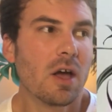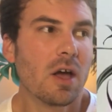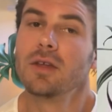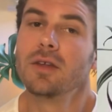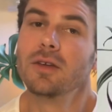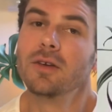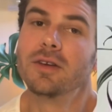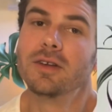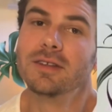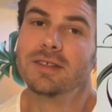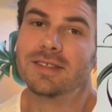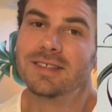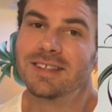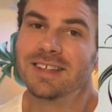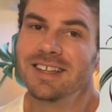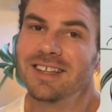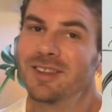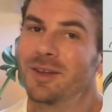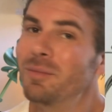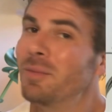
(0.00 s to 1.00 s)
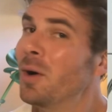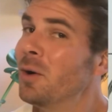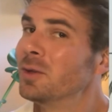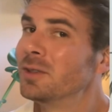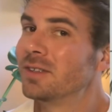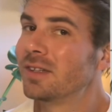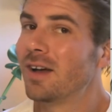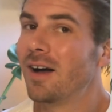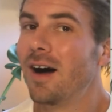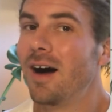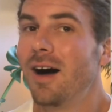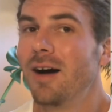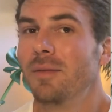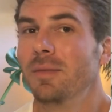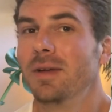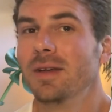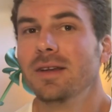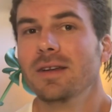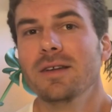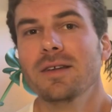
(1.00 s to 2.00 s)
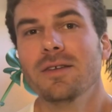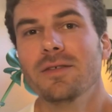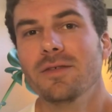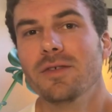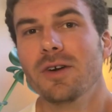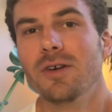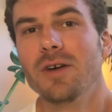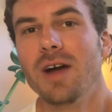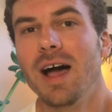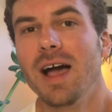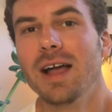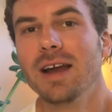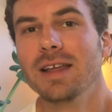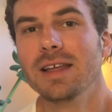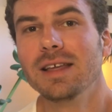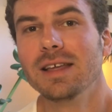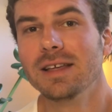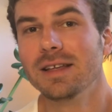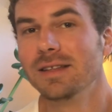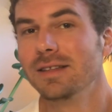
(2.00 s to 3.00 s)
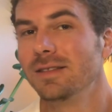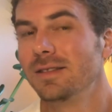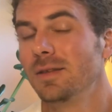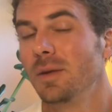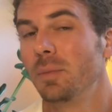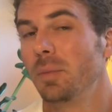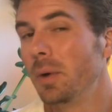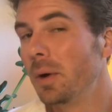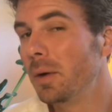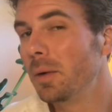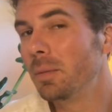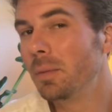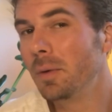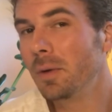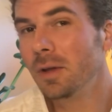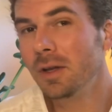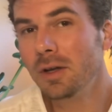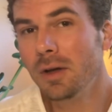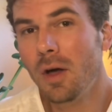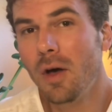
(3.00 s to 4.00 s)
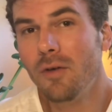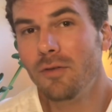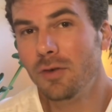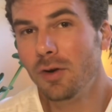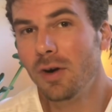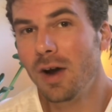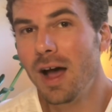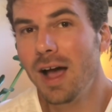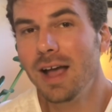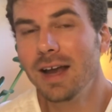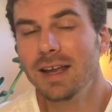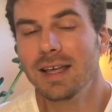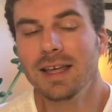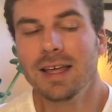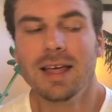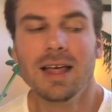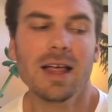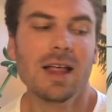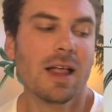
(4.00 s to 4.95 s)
You can see the most common variety is the purple variety.